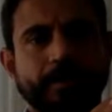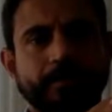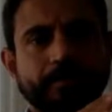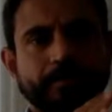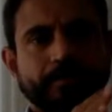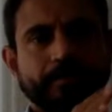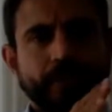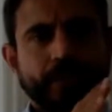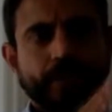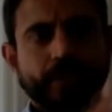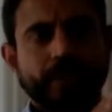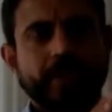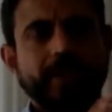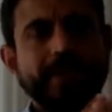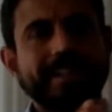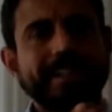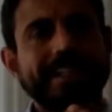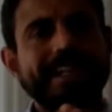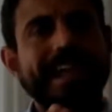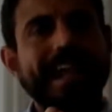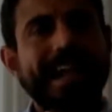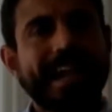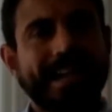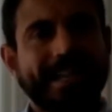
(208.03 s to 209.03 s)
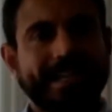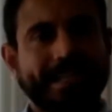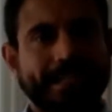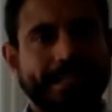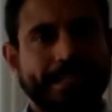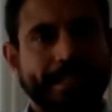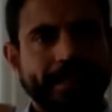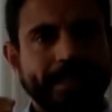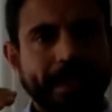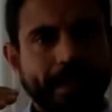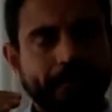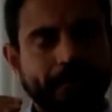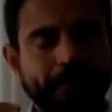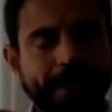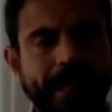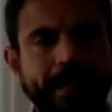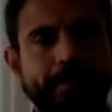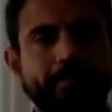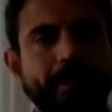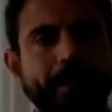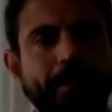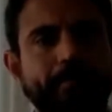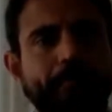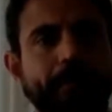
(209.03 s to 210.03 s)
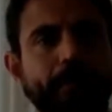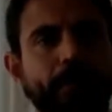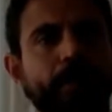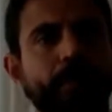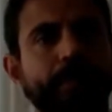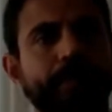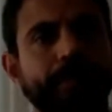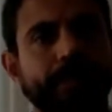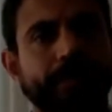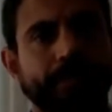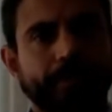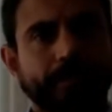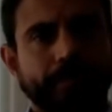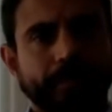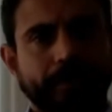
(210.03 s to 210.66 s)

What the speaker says: certain tasks that made me build